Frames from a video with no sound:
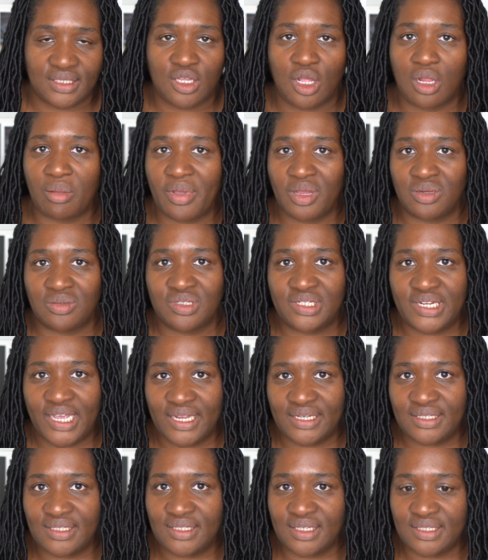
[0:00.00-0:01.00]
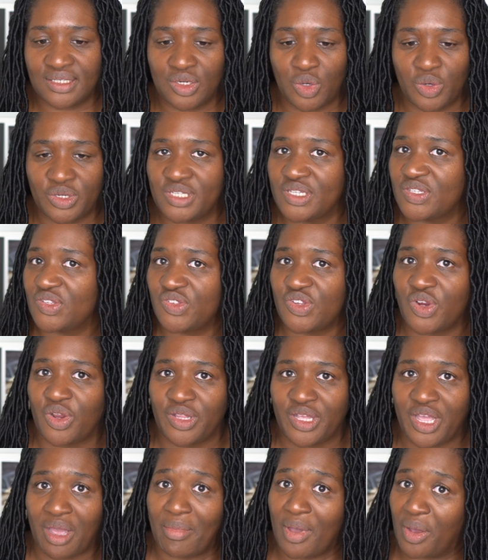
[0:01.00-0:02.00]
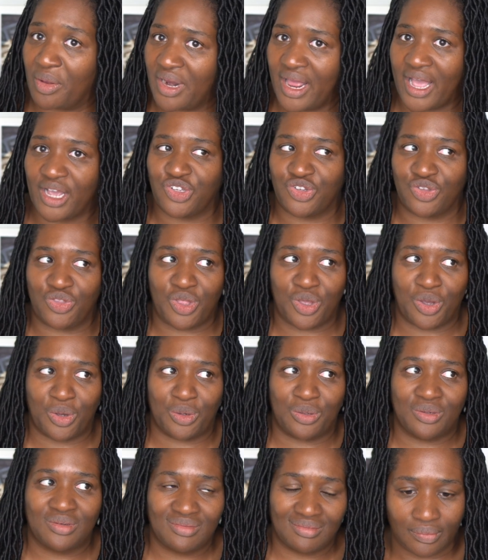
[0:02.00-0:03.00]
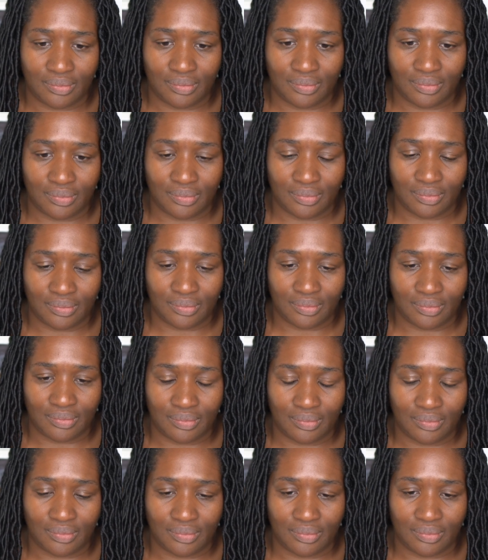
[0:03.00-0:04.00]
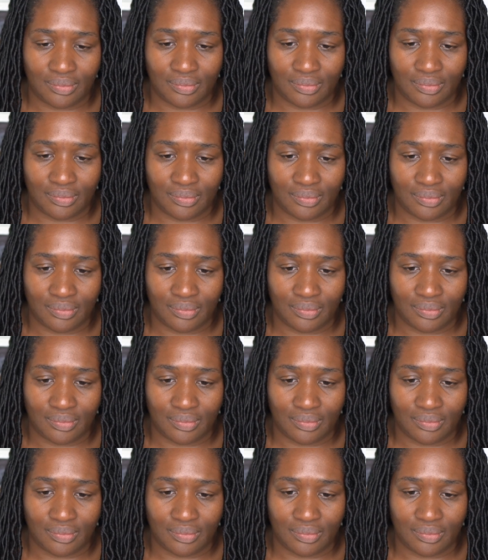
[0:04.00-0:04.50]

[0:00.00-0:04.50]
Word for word: all about intent. Doesn't always necessarily come out in action, though. Can't run away from your